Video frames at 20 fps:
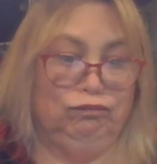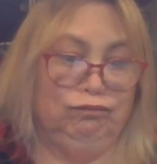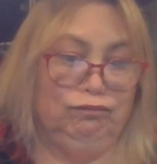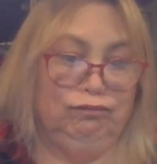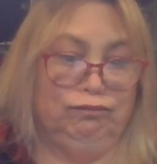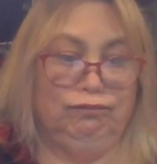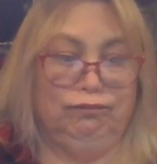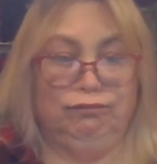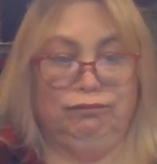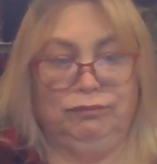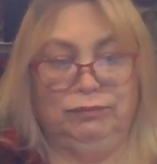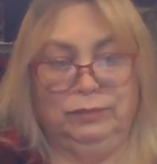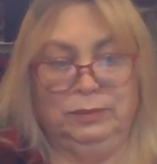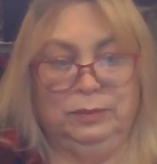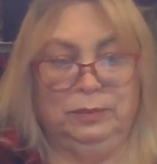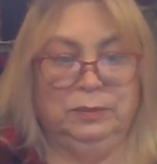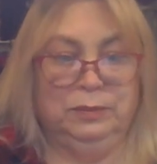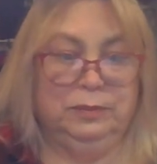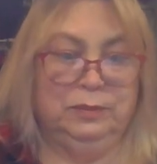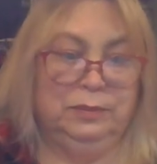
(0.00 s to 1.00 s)

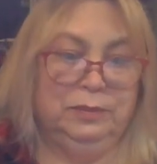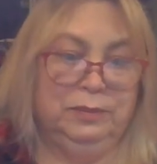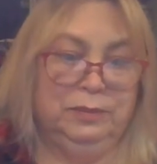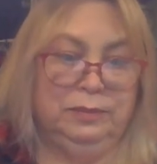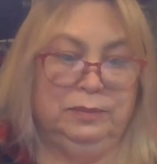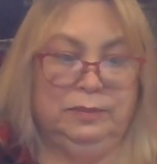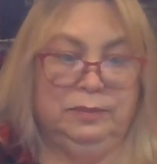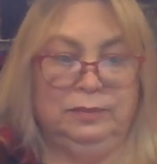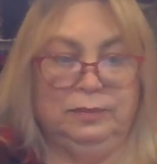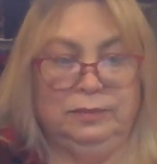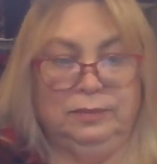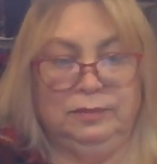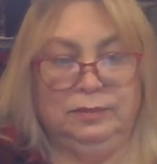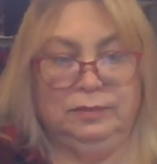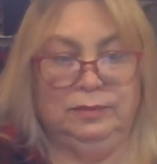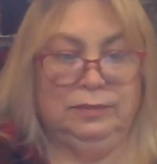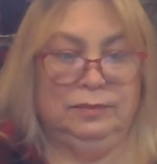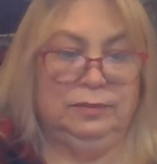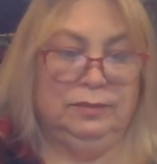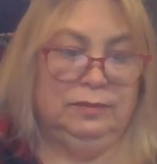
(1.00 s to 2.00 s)

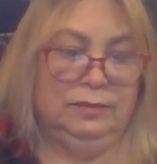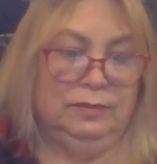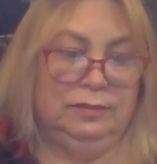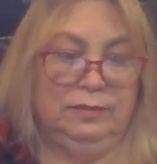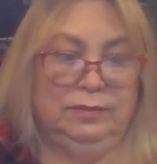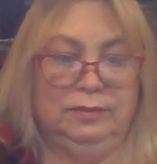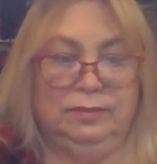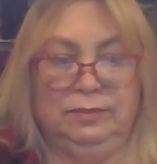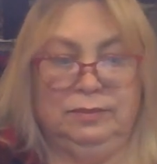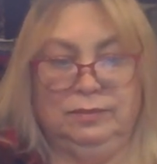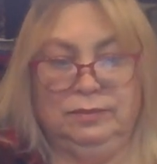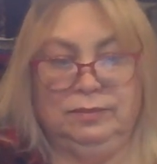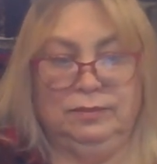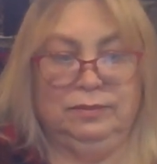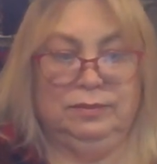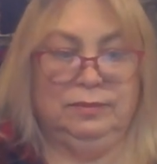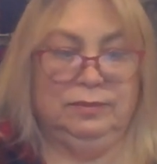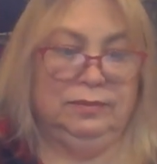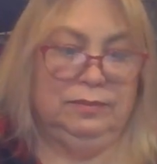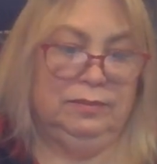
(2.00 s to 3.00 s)

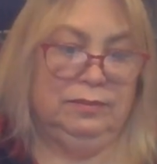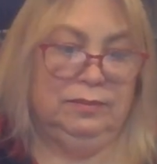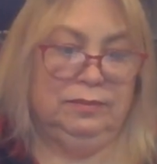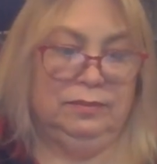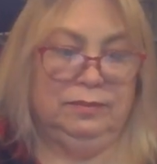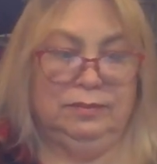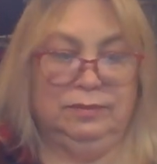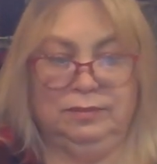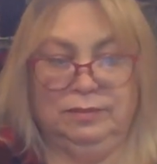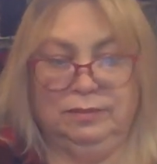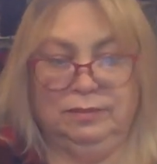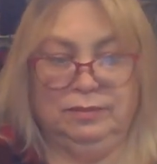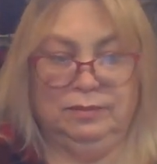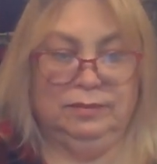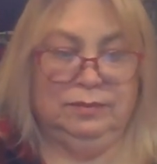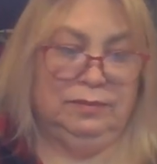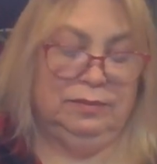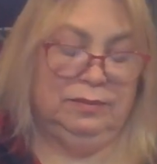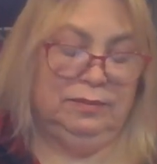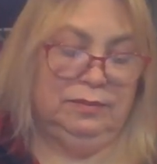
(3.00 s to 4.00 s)

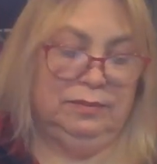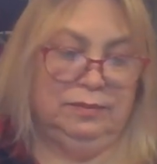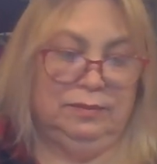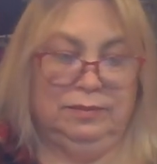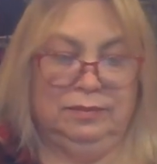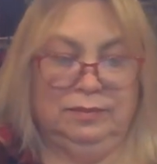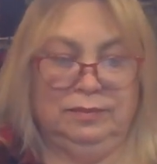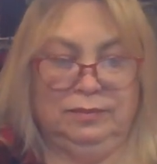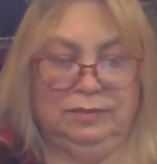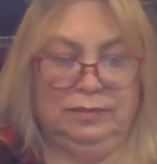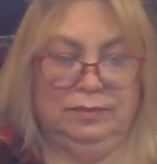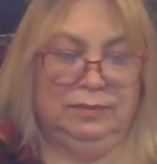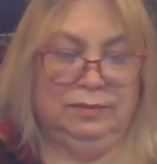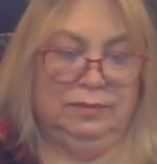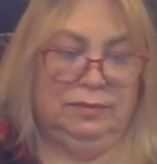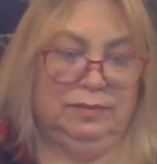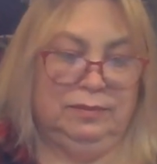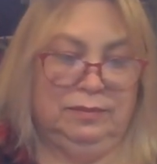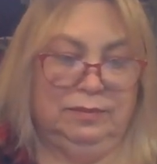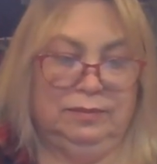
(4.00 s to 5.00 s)

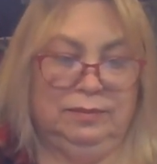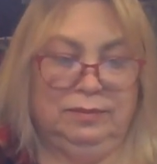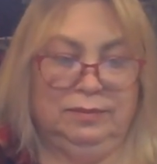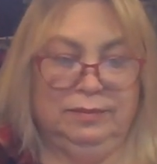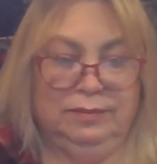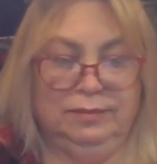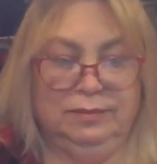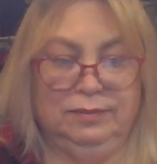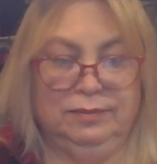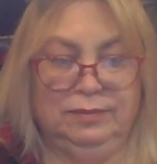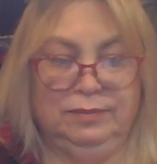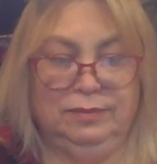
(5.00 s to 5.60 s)
No one is speaking in this clip.